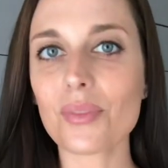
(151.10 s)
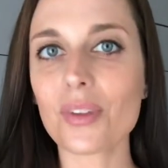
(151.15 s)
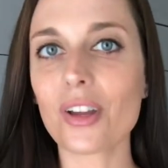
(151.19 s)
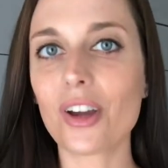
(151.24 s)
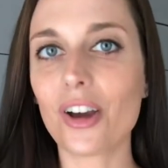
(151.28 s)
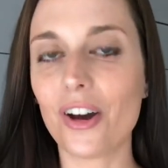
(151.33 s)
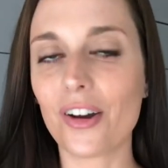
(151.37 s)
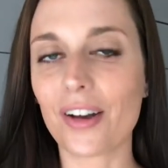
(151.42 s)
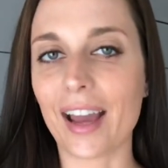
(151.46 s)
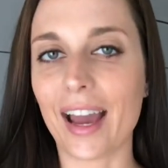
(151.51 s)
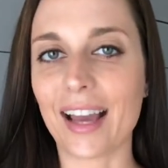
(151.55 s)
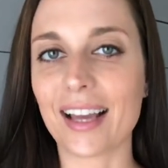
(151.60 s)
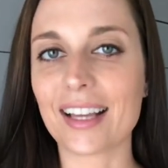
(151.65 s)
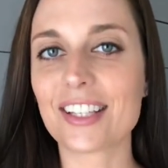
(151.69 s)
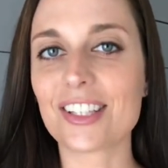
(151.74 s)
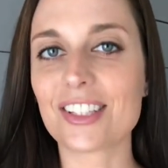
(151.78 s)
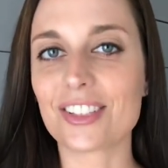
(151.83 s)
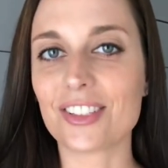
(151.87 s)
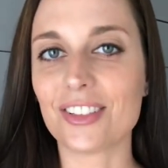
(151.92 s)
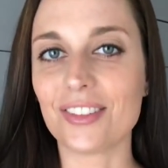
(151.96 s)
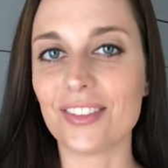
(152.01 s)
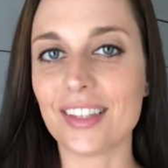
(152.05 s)
Okay,
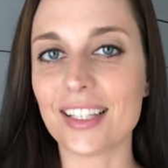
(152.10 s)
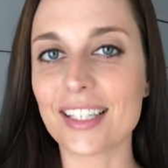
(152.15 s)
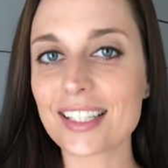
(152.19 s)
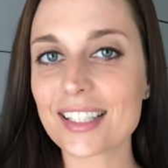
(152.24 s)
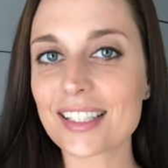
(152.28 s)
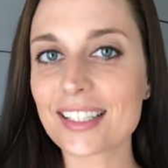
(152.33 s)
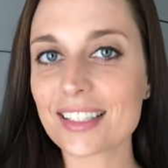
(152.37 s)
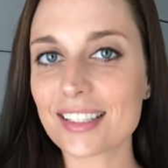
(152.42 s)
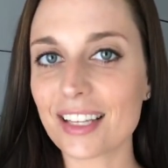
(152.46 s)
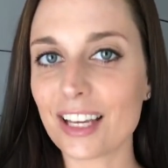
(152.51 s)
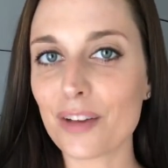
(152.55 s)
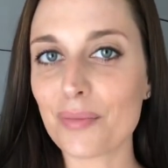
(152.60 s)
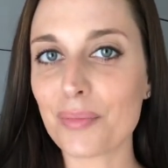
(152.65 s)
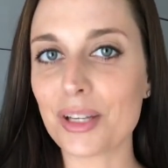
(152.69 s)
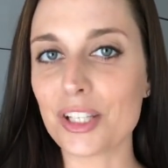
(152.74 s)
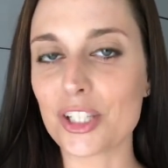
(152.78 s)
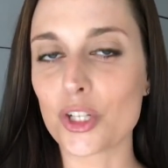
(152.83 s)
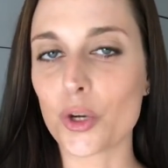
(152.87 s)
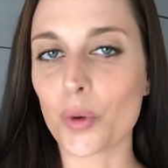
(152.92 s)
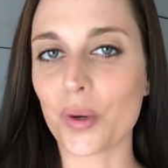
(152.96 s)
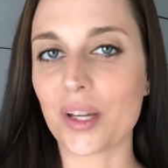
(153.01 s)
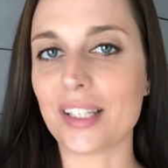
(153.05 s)
so this tip is
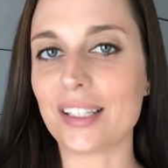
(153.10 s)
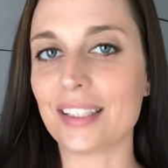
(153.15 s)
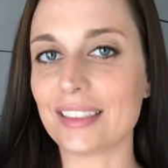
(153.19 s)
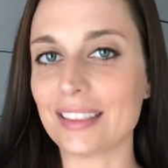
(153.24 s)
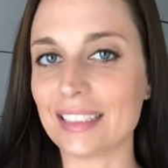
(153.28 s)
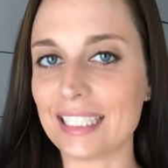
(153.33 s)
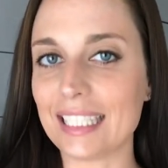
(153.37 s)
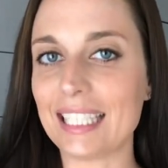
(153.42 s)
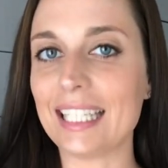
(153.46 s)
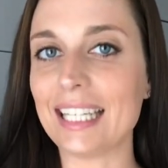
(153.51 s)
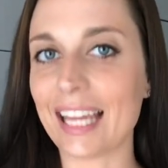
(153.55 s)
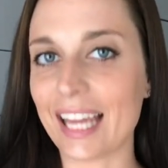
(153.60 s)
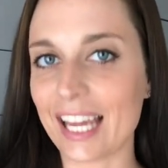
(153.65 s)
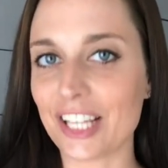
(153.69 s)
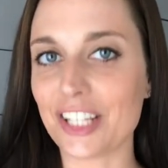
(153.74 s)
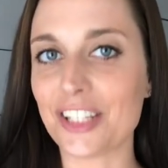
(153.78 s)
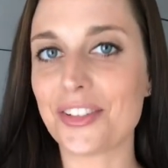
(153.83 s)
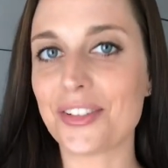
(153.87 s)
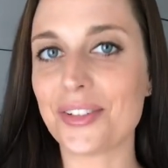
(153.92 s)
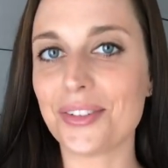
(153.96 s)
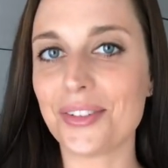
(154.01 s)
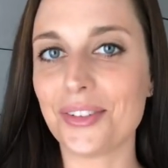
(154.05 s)
going to lead
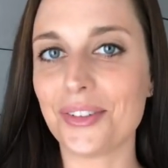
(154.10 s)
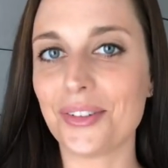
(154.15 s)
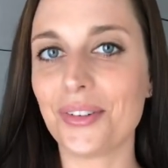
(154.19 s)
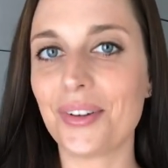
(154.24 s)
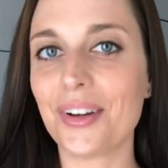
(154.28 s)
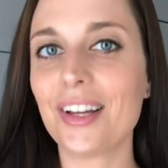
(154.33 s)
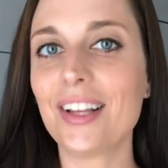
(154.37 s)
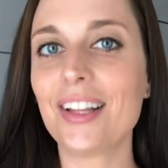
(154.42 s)
into